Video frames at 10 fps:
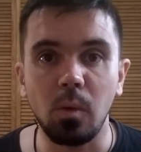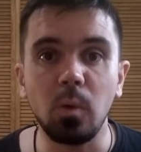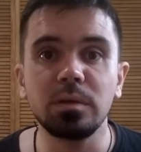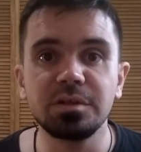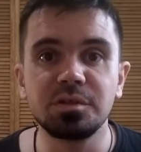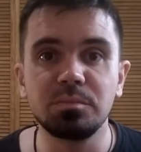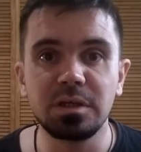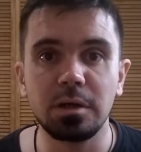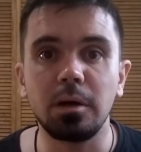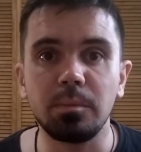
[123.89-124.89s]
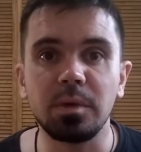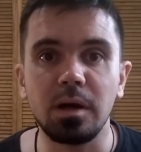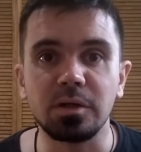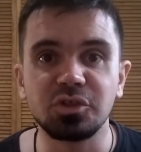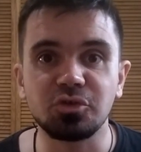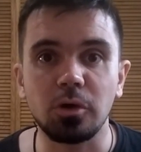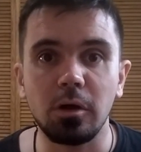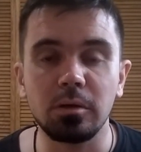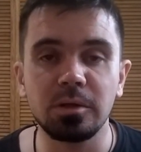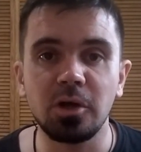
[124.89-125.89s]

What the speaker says: only to become a strong,